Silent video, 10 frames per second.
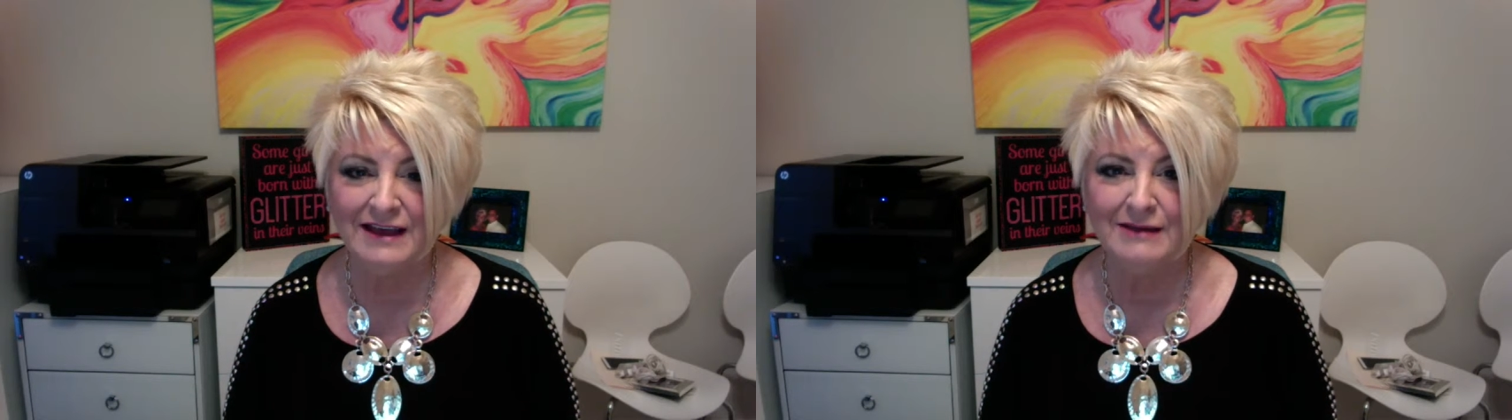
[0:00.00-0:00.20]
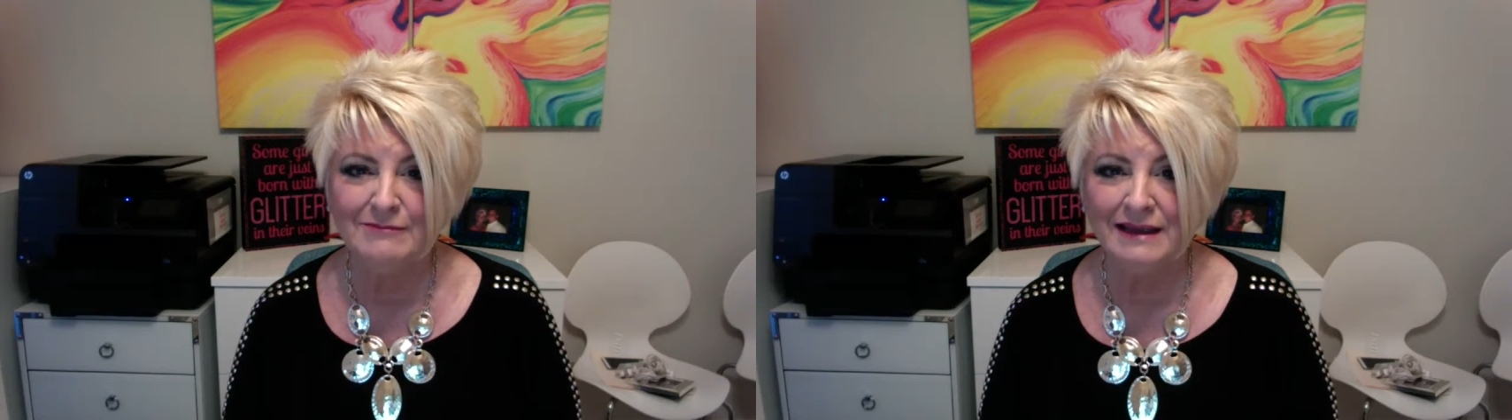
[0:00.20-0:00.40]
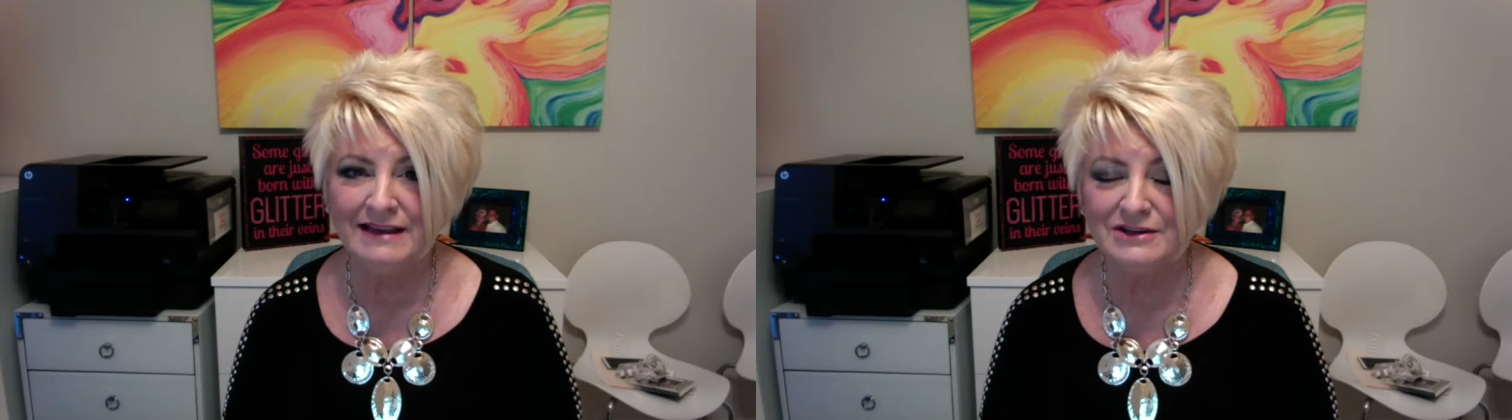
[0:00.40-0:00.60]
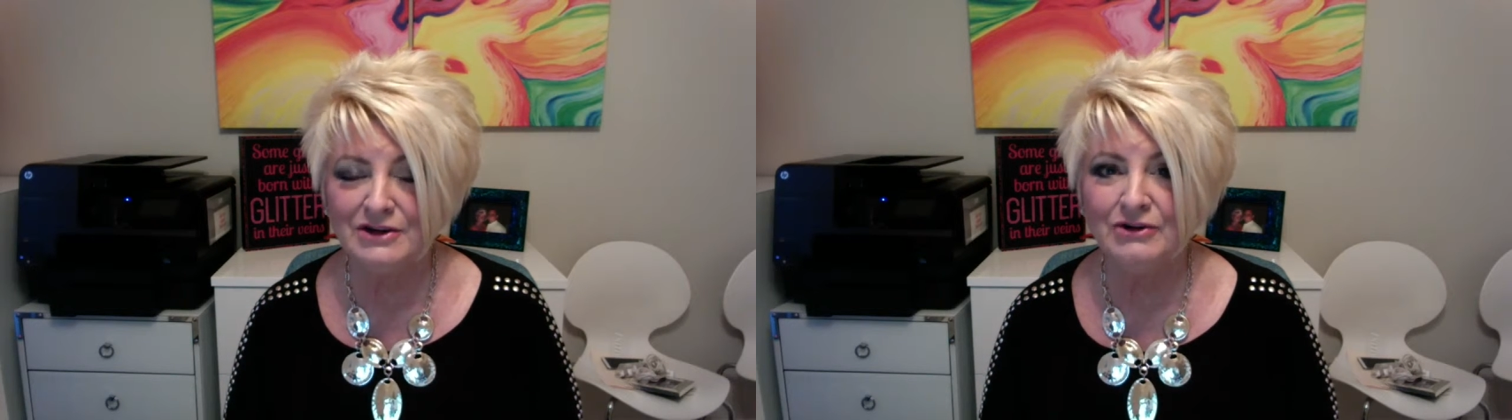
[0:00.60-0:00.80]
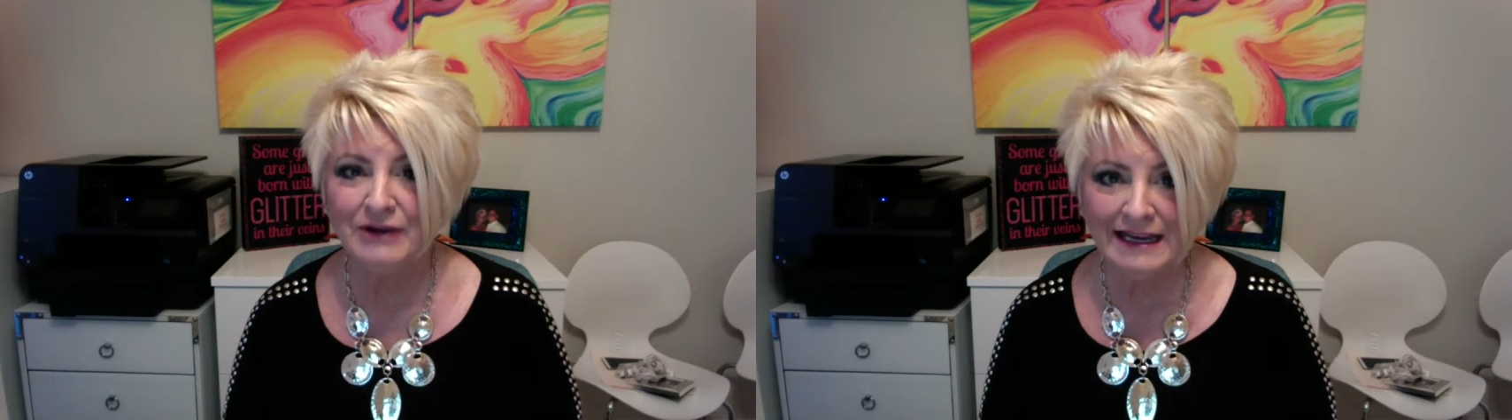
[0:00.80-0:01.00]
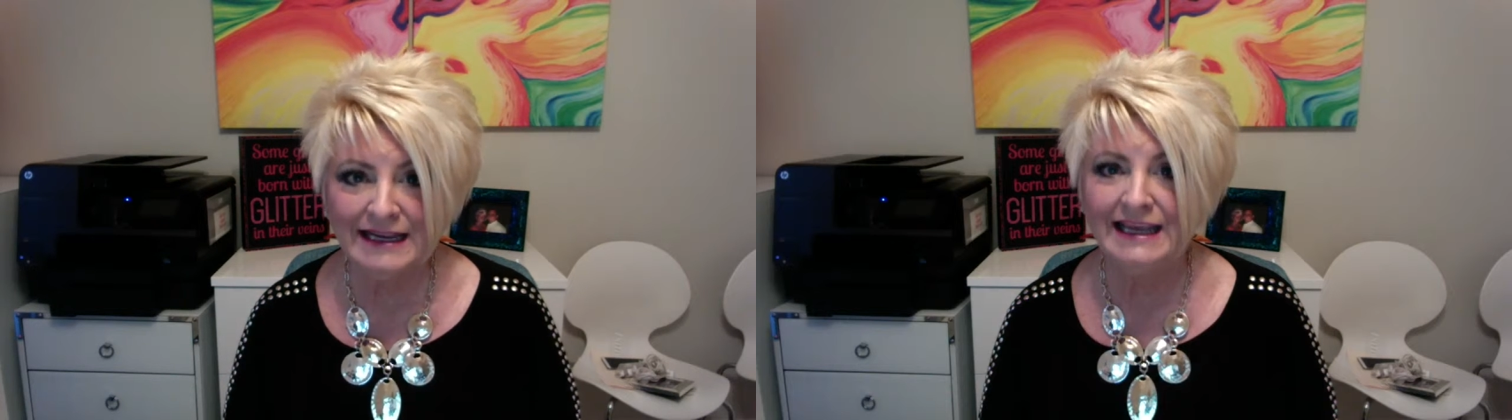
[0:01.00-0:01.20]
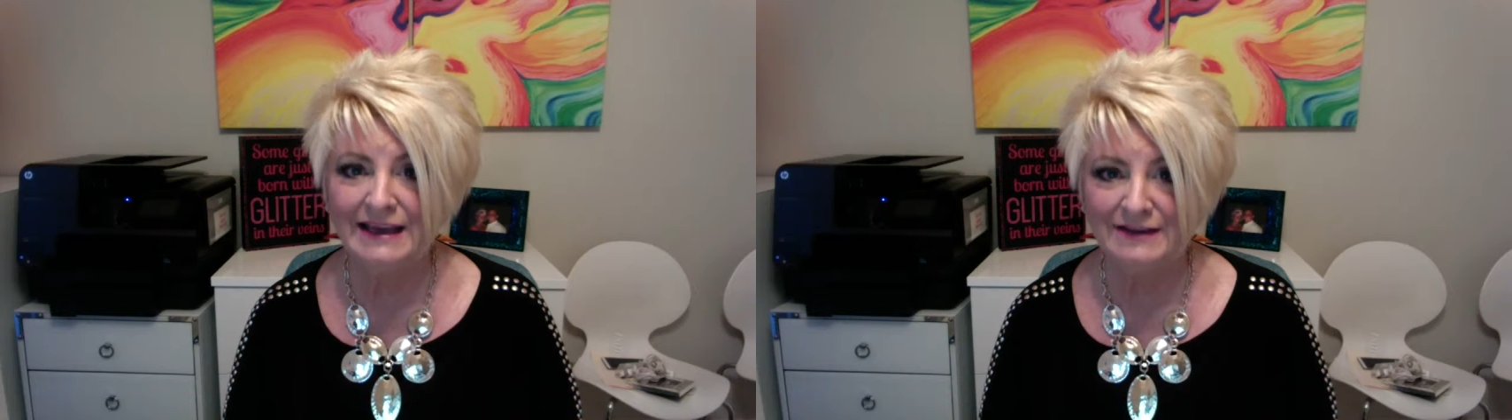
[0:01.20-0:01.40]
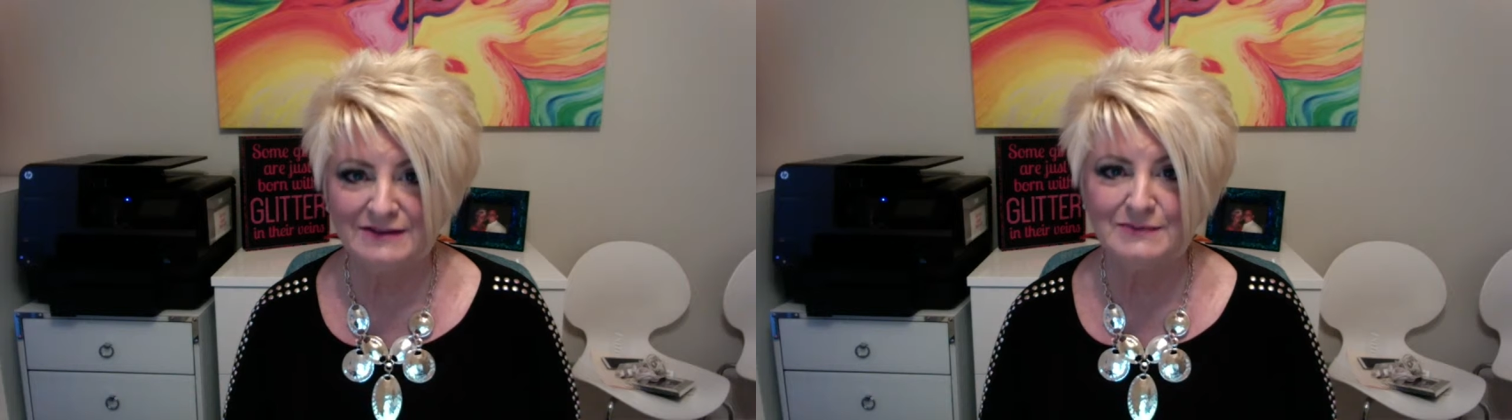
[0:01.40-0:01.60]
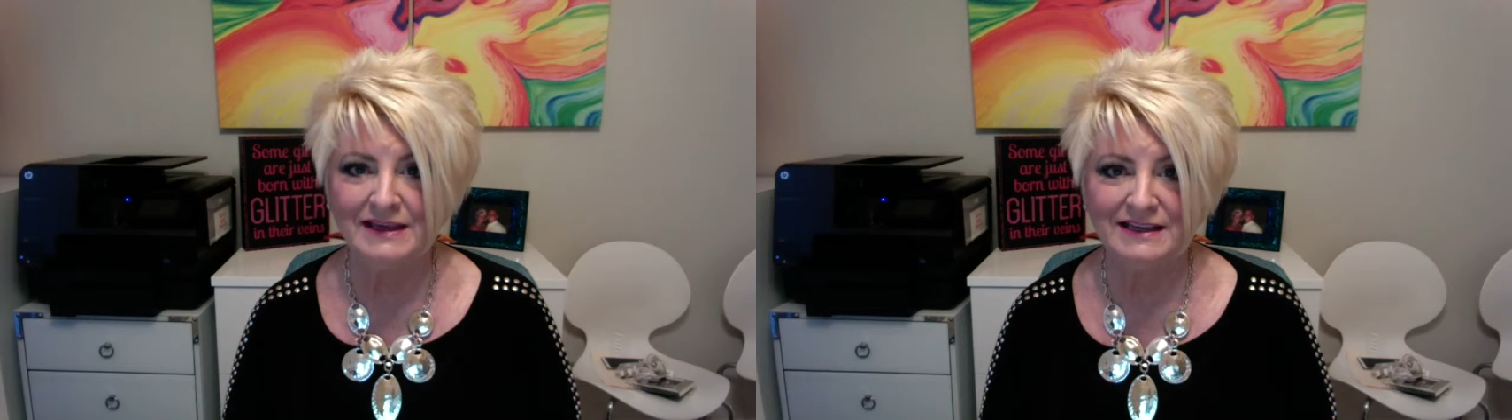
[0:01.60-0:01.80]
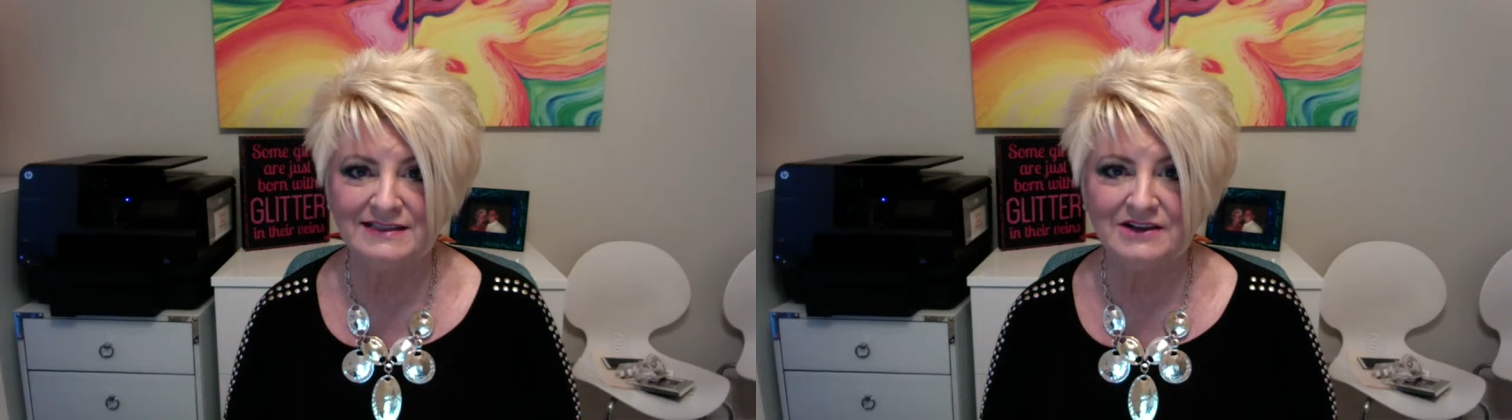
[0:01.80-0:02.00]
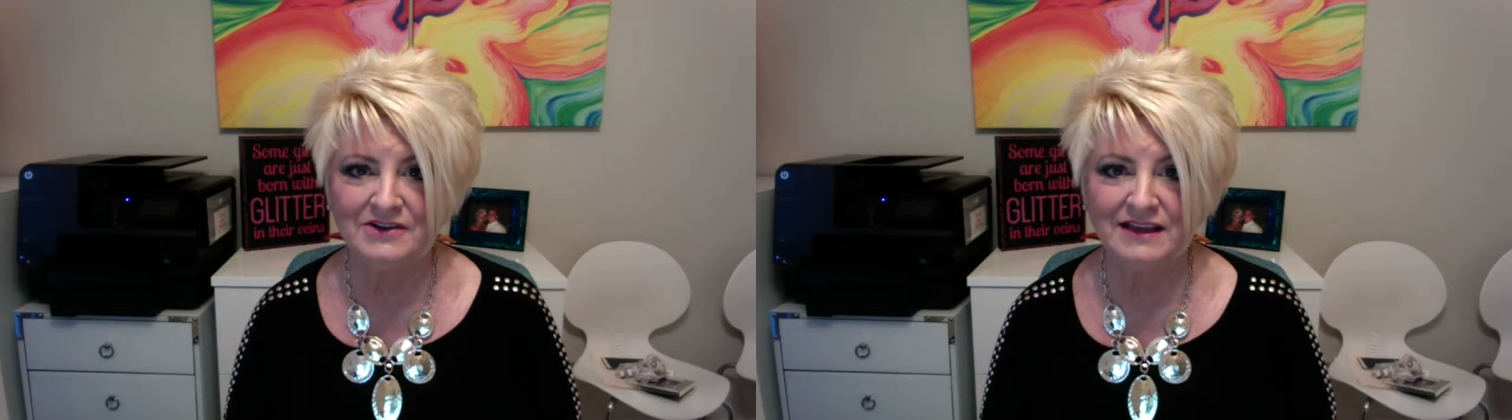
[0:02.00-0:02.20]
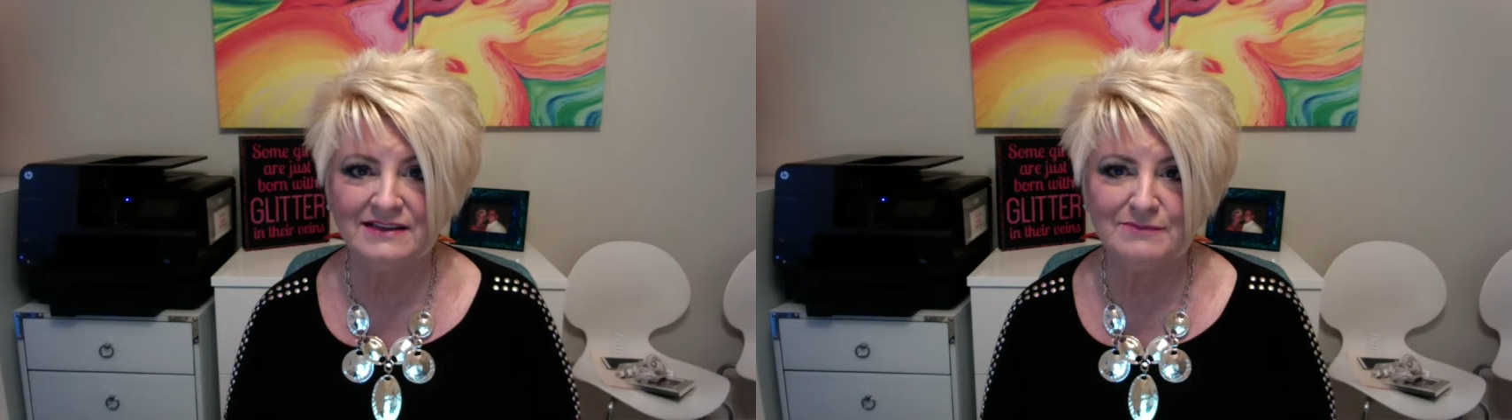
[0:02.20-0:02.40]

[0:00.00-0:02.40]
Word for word: makes great gifts because they're things